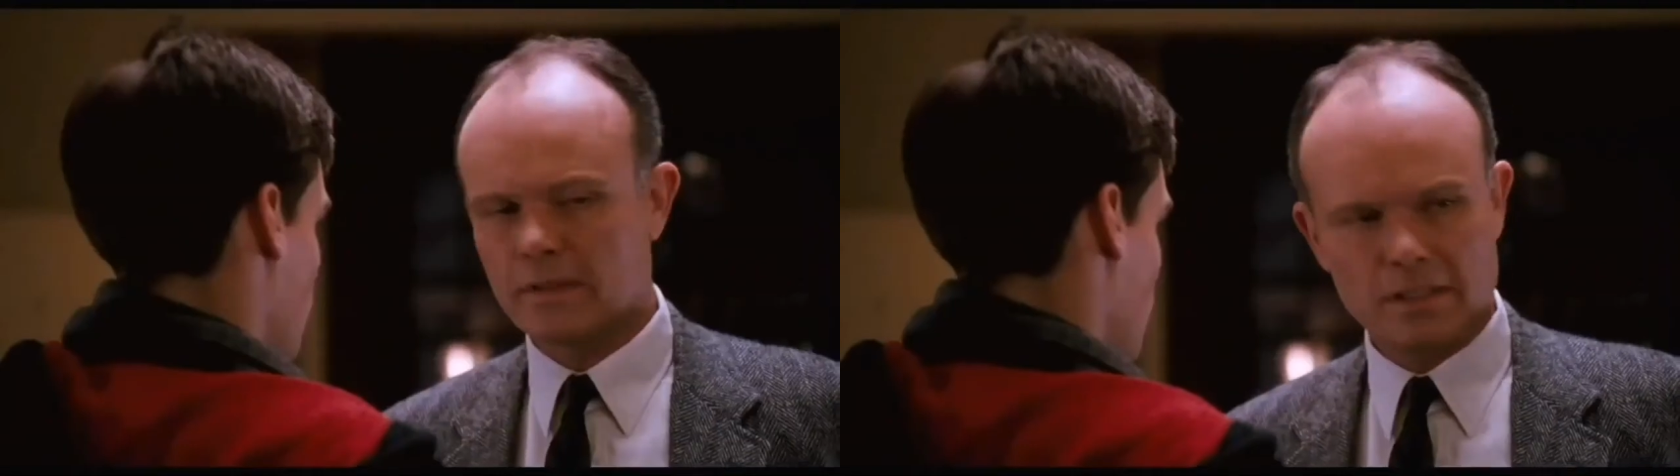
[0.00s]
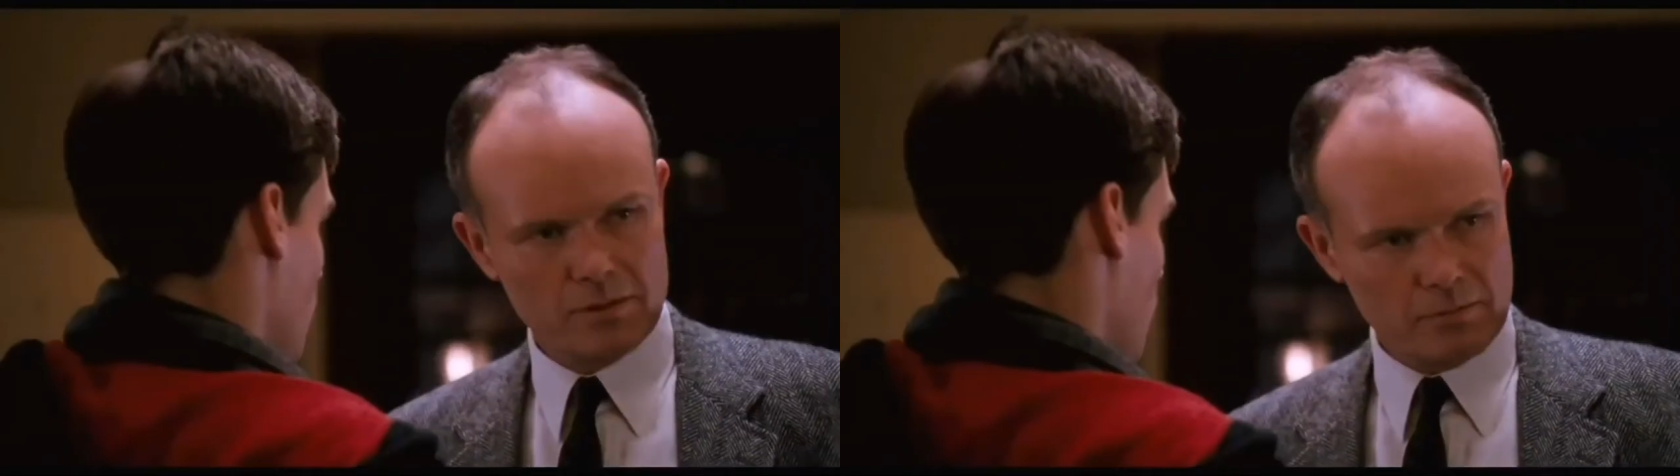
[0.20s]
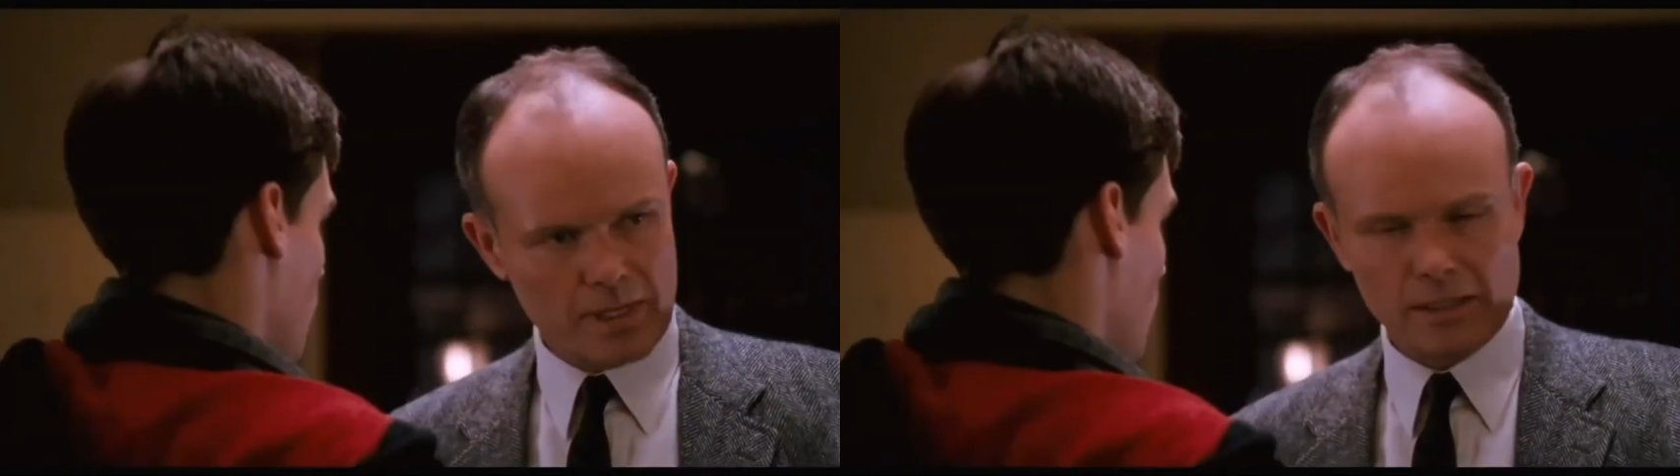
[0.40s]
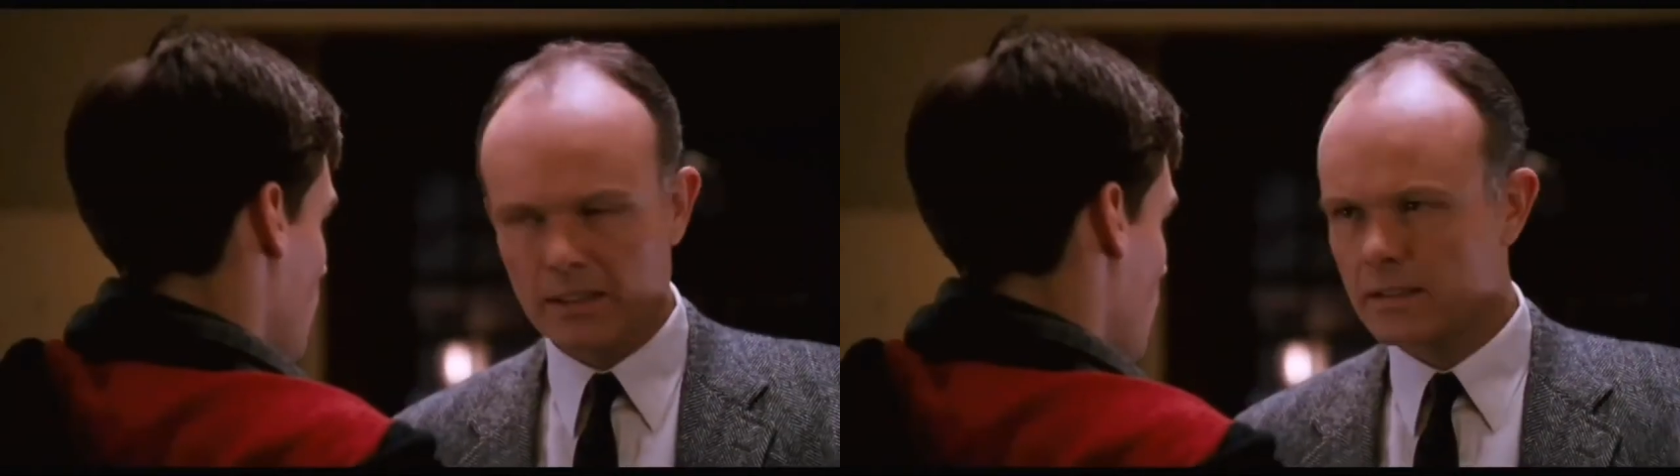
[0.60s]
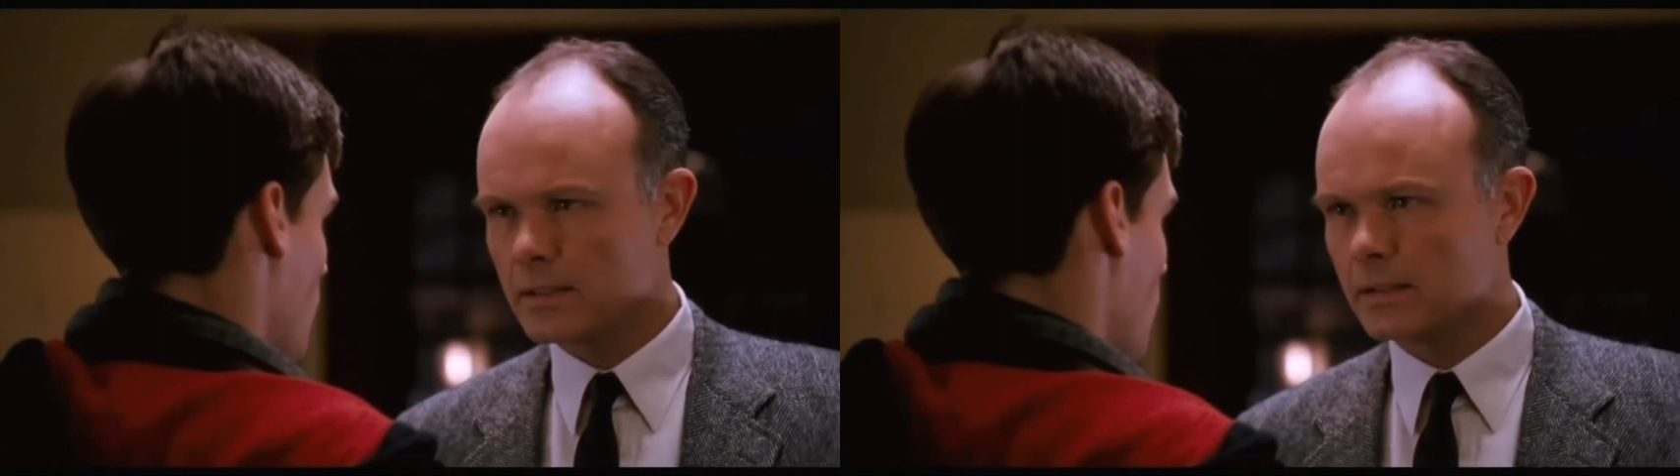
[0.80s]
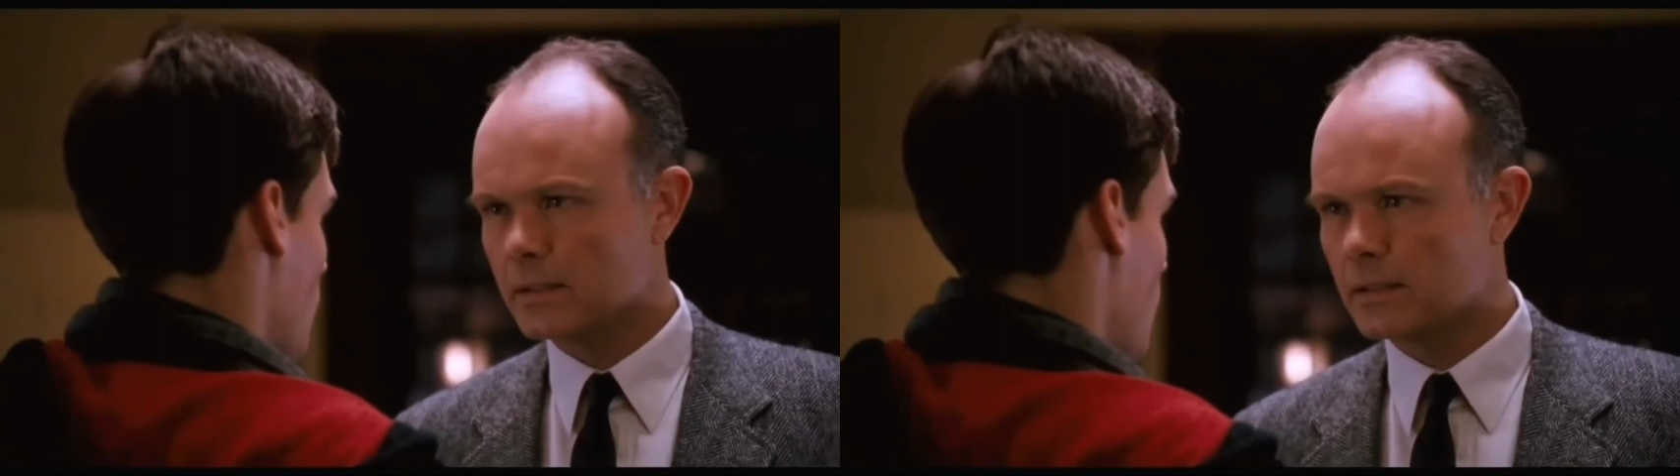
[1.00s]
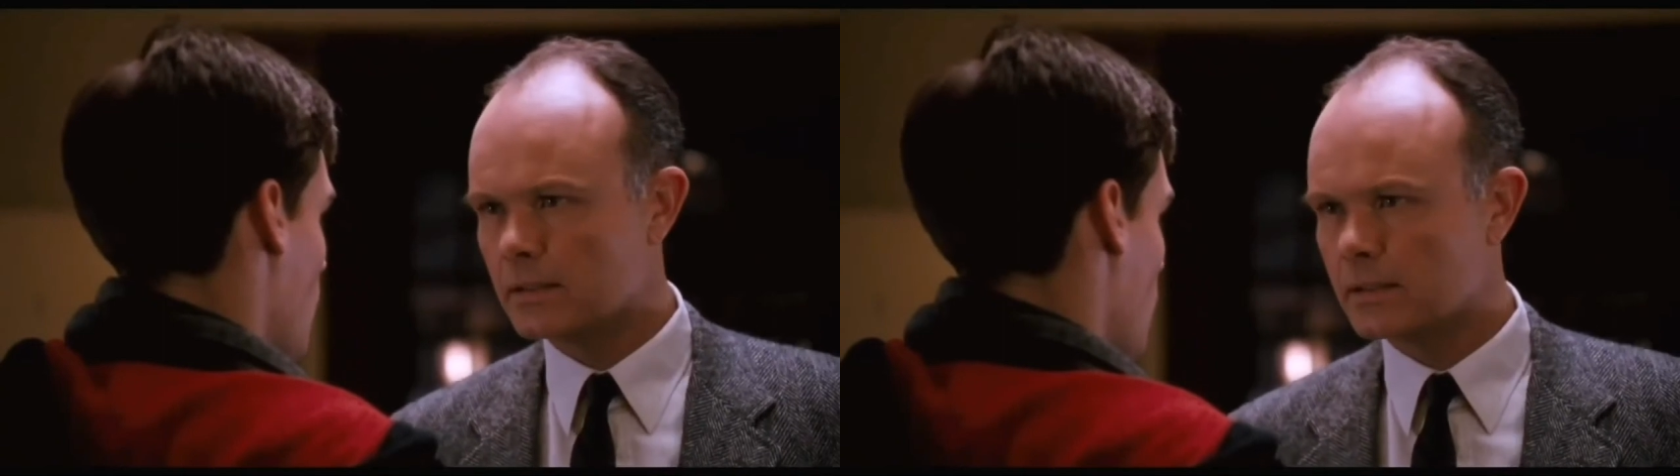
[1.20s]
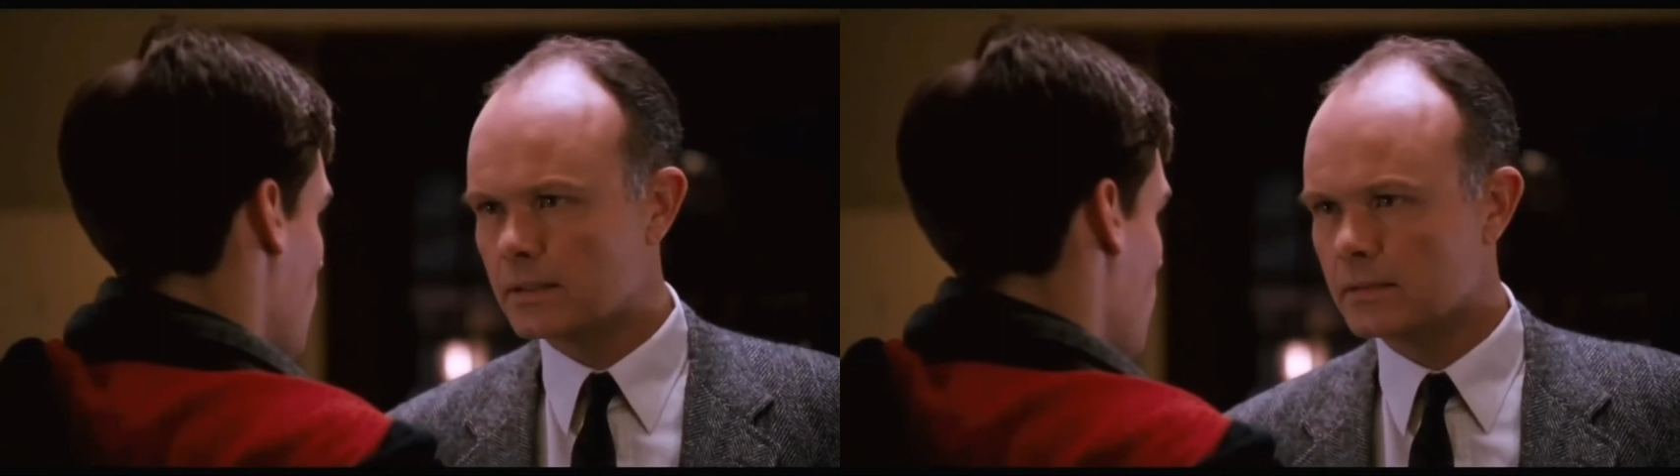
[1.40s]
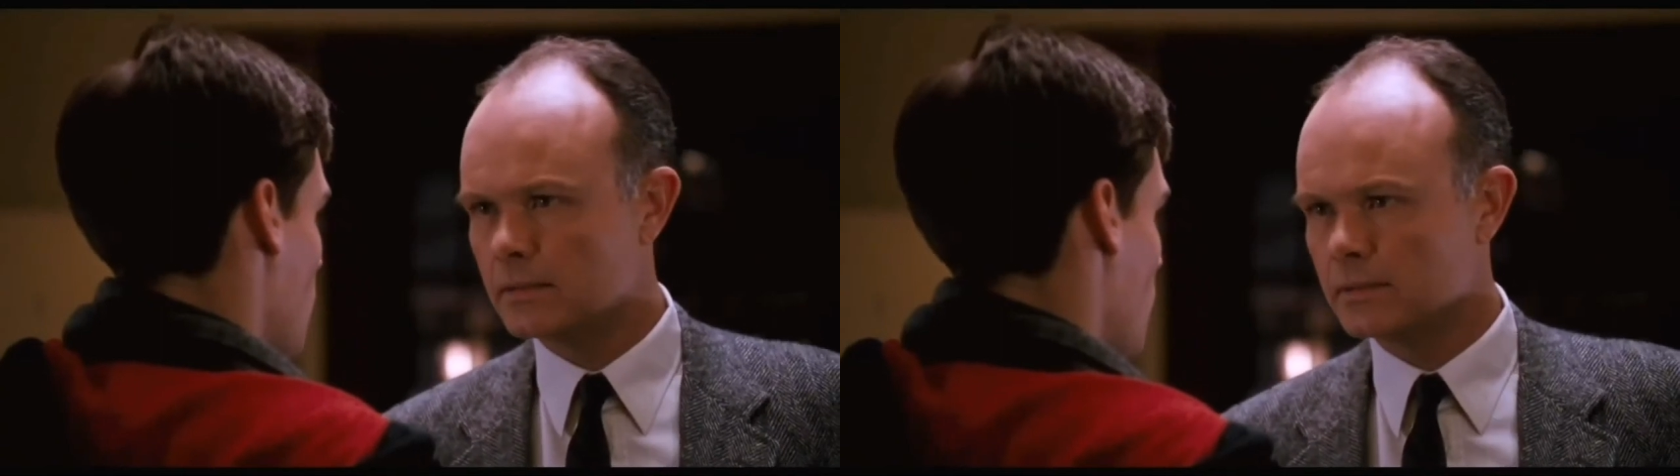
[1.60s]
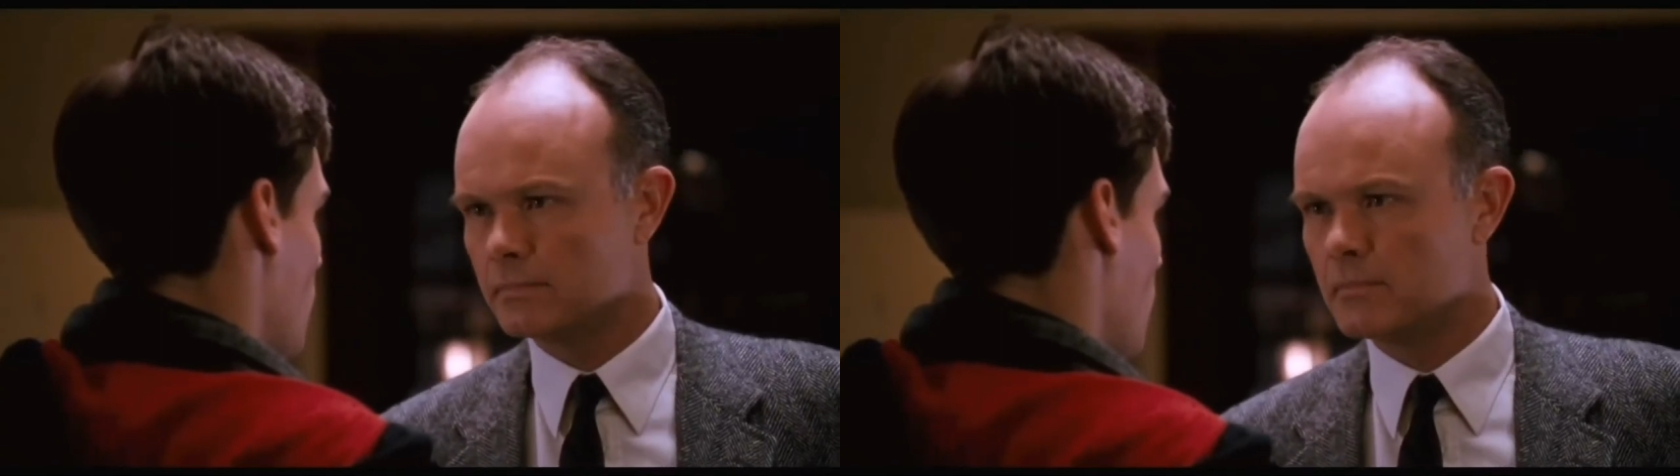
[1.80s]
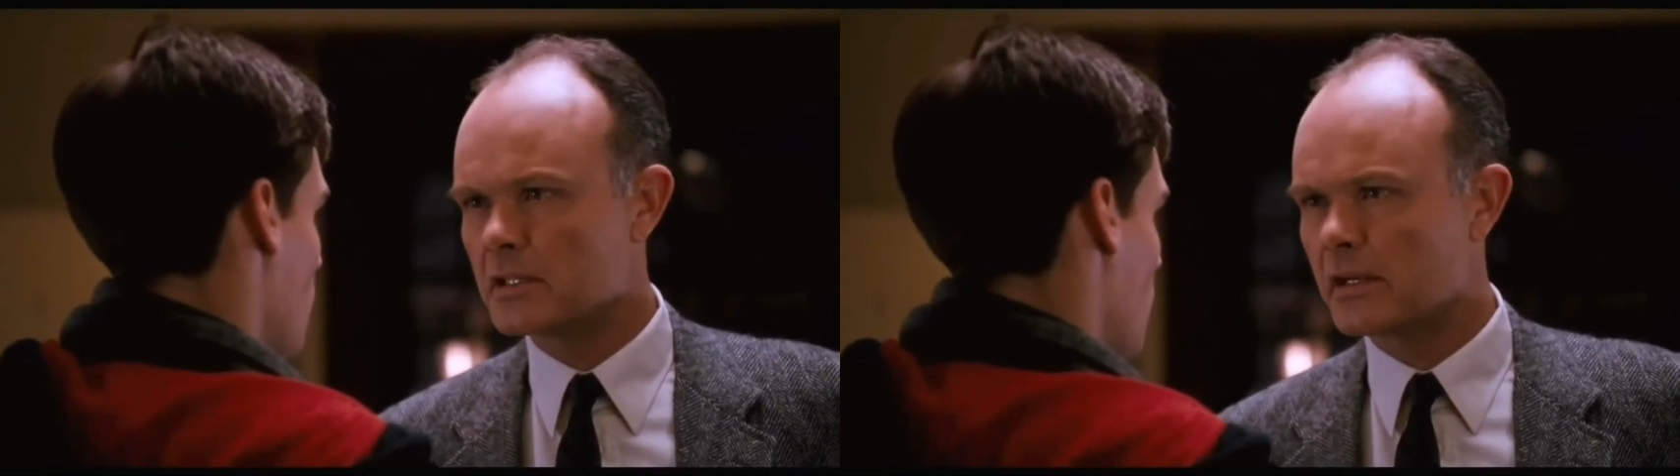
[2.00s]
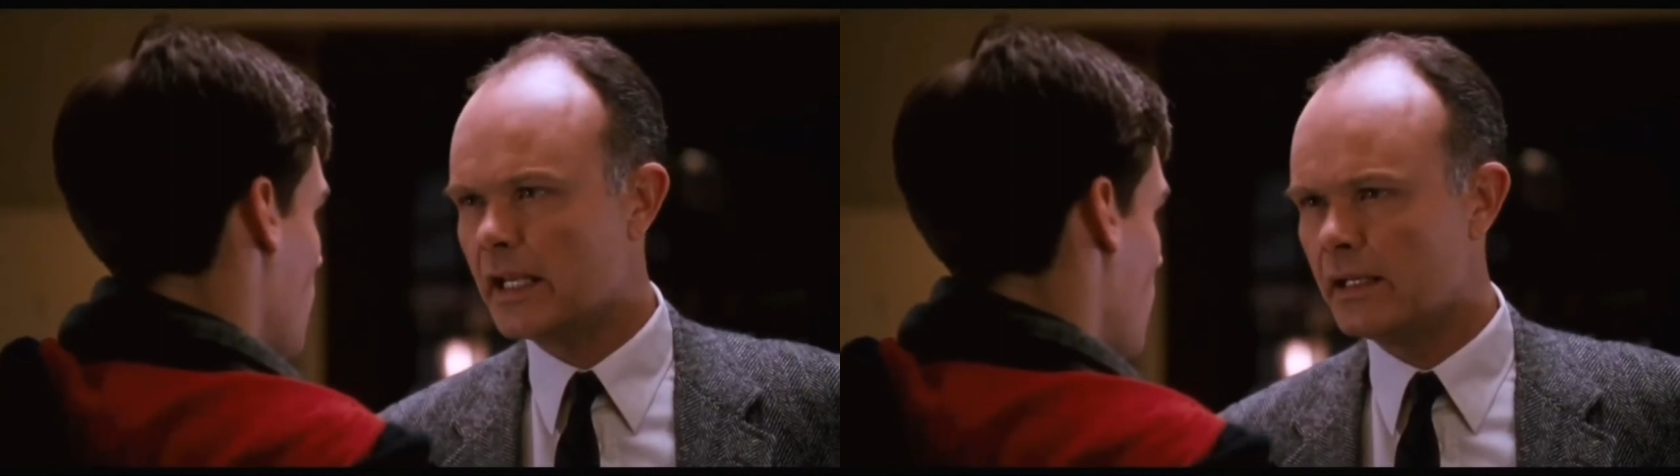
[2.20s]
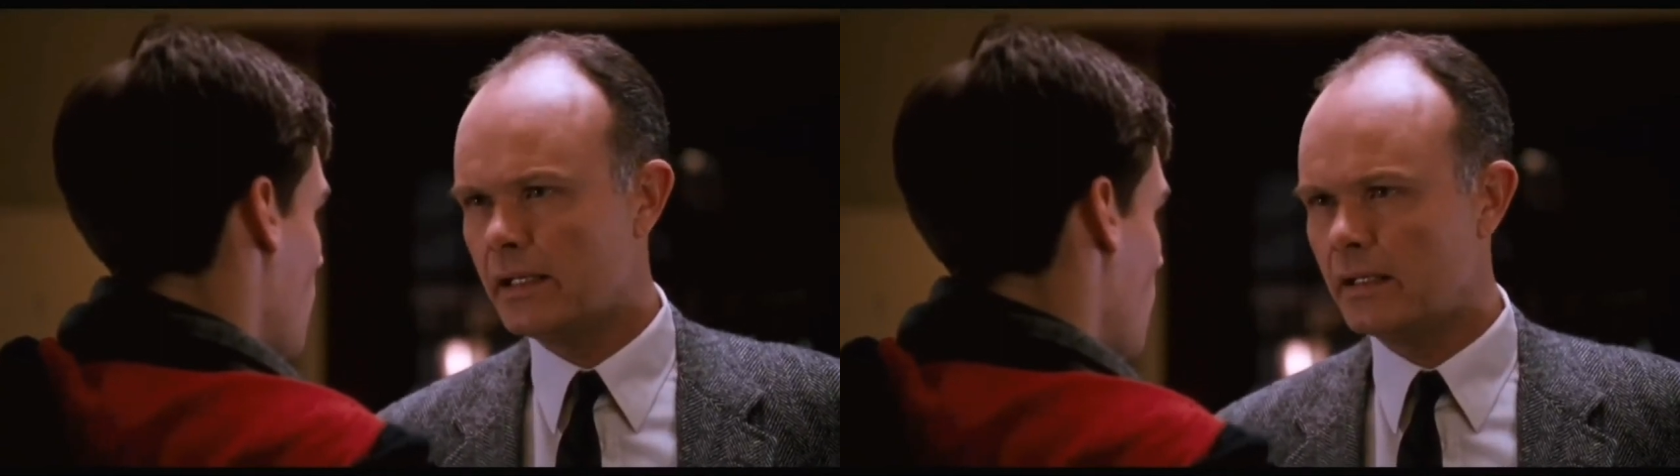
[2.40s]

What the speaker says: it this new man, this, Mr. Keating?